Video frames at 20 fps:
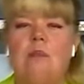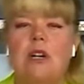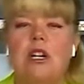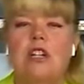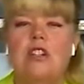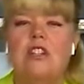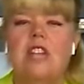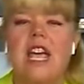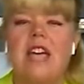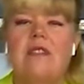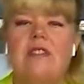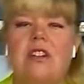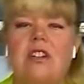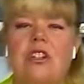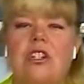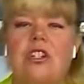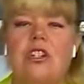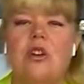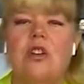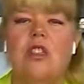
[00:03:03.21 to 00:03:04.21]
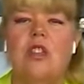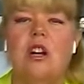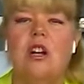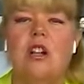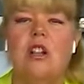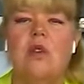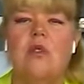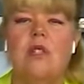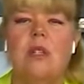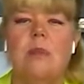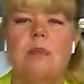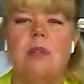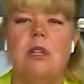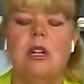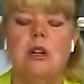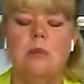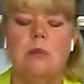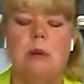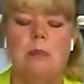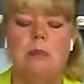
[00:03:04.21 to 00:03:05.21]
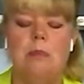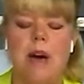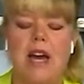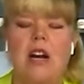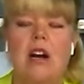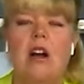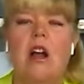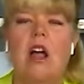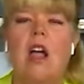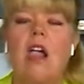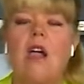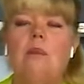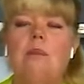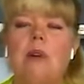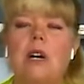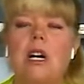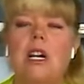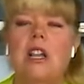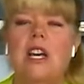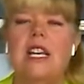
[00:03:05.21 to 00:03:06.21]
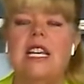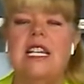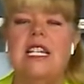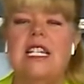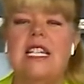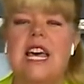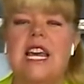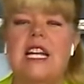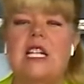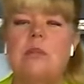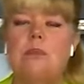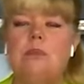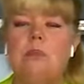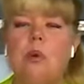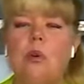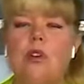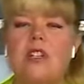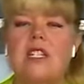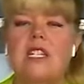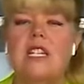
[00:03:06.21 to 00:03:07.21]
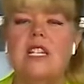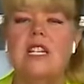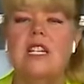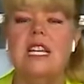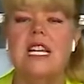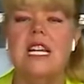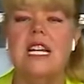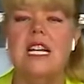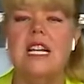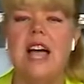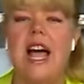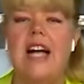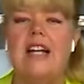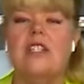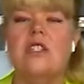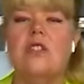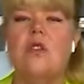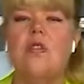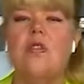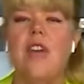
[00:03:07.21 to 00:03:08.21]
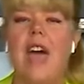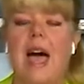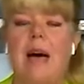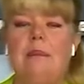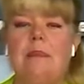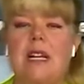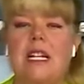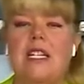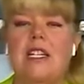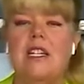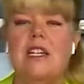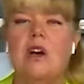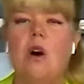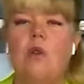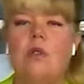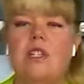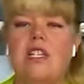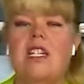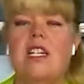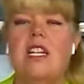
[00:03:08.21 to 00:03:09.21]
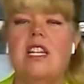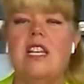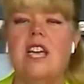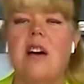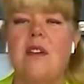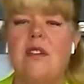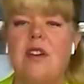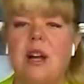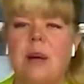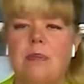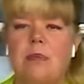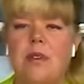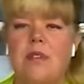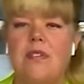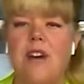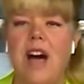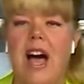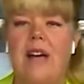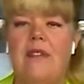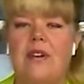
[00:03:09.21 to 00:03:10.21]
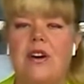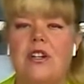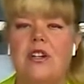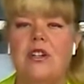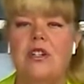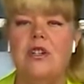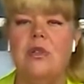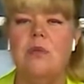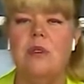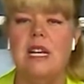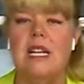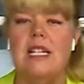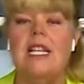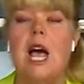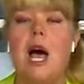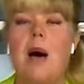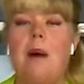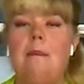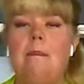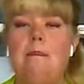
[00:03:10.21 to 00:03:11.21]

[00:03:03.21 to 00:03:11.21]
But David will show you the close up a little bit better. But like you said, it's borosilicate glass. So that means it goes into the oven up to 500 degrees.